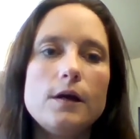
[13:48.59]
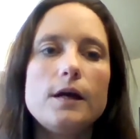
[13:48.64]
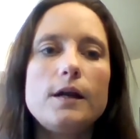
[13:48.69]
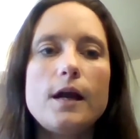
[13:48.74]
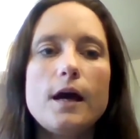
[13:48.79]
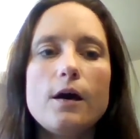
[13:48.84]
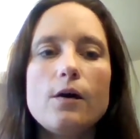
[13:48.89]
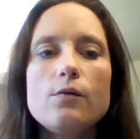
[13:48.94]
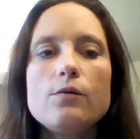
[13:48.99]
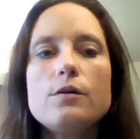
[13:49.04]
And
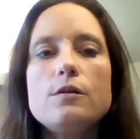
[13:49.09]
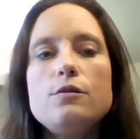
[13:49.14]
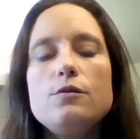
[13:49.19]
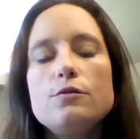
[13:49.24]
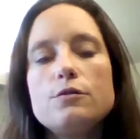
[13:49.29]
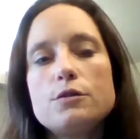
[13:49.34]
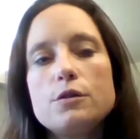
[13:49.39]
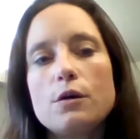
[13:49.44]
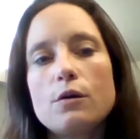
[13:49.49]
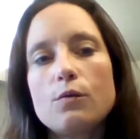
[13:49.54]
how can
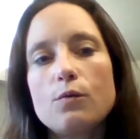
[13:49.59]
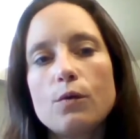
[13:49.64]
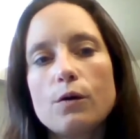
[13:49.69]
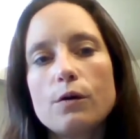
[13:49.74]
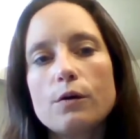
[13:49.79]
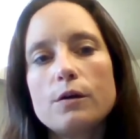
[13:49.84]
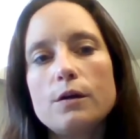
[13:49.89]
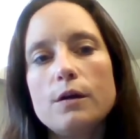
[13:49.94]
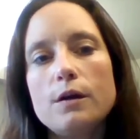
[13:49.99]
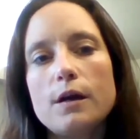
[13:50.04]
you start
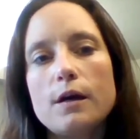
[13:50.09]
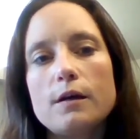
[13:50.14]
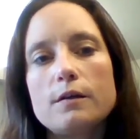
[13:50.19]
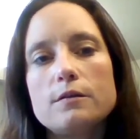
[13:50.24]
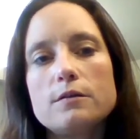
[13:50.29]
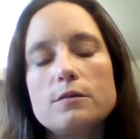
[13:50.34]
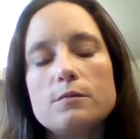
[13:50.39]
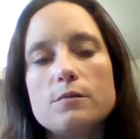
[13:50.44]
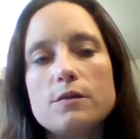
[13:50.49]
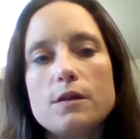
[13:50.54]
working
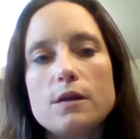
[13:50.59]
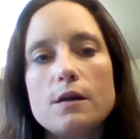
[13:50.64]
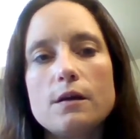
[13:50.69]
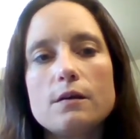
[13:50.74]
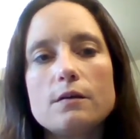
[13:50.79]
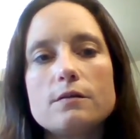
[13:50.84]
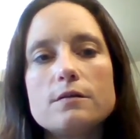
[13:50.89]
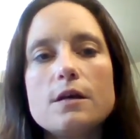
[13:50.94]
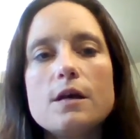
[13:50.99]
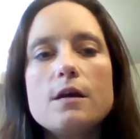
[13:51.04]
on some
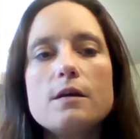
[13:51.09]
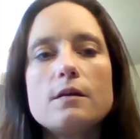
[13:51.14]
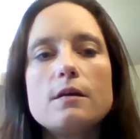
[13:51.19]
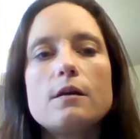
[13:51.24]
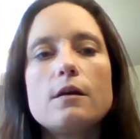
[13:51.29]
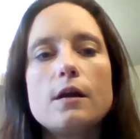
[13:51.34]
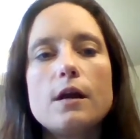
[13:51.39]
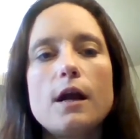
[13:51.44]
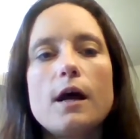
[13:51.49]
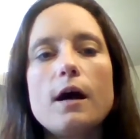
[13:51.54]
things that
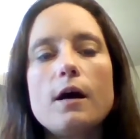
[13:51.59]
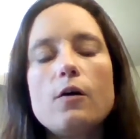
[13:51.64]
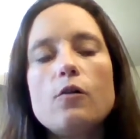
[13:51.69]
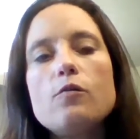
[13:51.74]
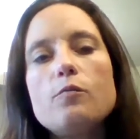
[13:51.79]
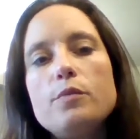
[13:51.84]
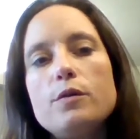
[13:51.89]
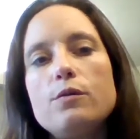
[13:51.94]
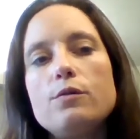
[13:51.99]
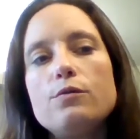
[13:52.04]
are going to
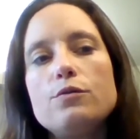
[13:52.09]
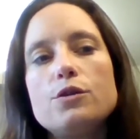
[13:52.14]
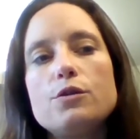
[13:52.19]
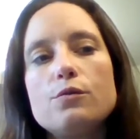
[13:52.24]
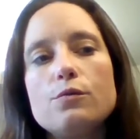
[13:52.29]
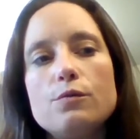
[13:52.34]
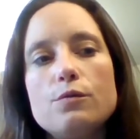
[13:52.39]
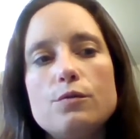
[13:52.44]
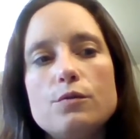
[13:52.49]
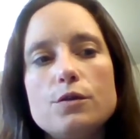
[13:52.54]
help you
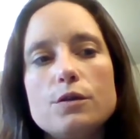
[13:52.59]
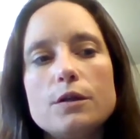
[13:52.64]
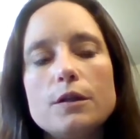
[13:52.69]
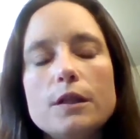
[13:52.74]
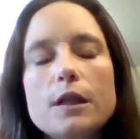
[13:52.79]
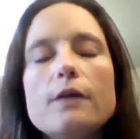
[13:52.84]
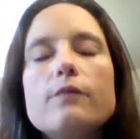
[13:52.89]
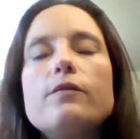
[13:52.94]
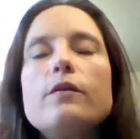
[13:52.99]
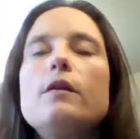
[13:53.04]
to
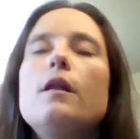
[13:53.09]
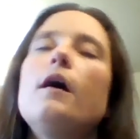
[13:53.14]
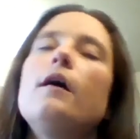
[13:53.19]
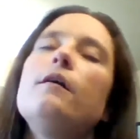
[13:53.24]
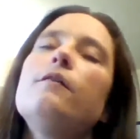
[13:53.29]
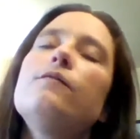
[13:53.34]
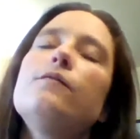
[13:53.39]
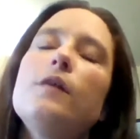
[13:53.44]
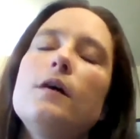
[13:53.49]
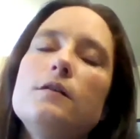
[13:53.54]
live a
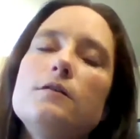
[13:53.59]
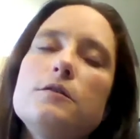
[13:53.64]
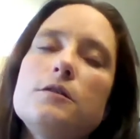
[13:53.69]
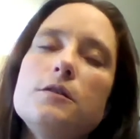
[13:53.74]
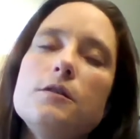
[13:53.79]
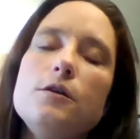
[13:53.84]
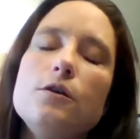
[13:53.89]
life that's,